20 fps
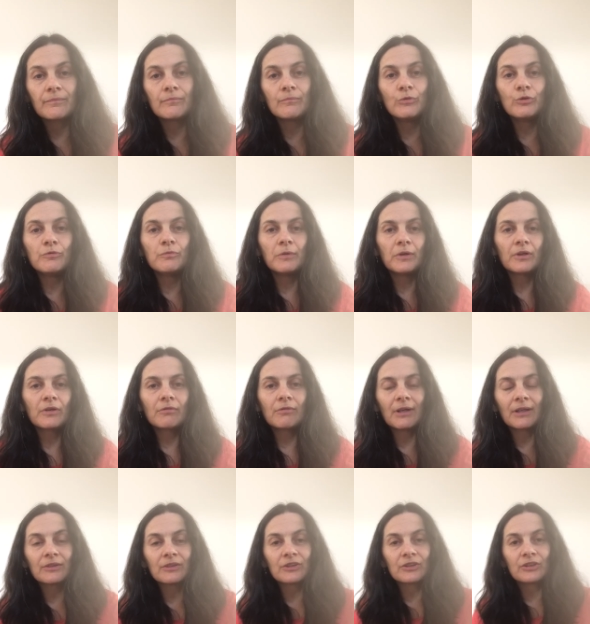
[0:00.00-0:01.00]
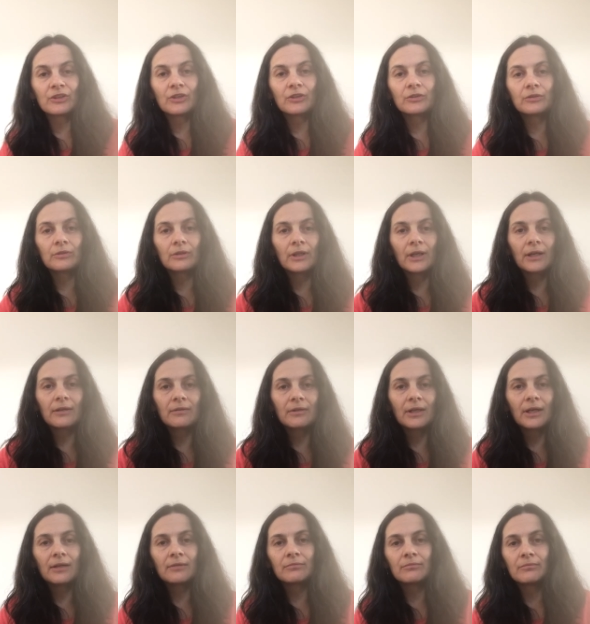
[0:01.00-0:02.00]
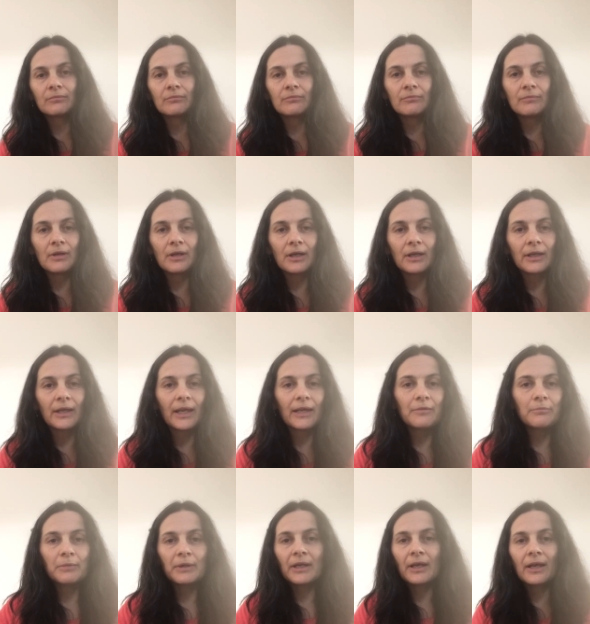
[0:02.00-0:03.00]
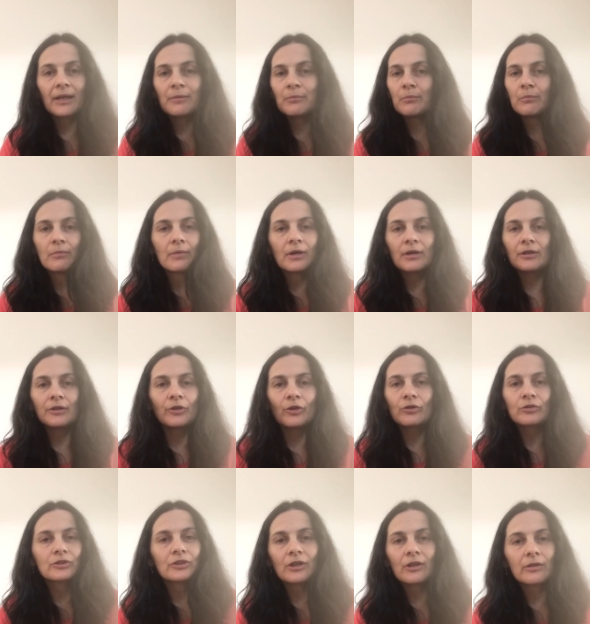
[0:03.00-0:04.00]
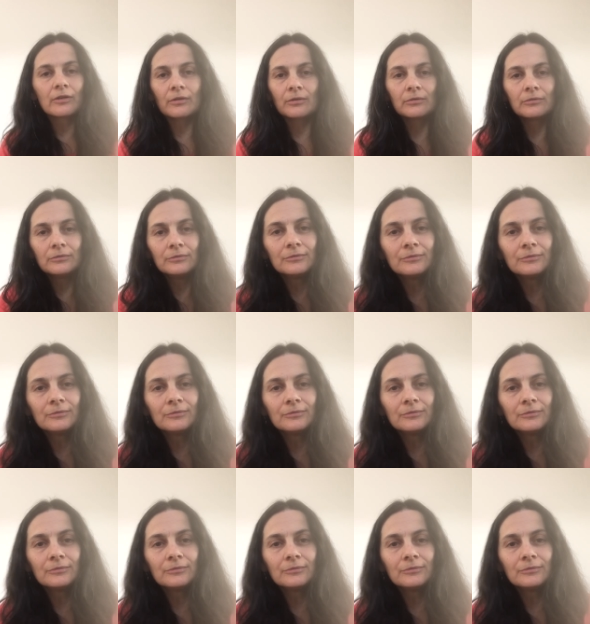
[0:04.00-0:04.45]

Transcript: movement around the circle that, that again became a knot circle.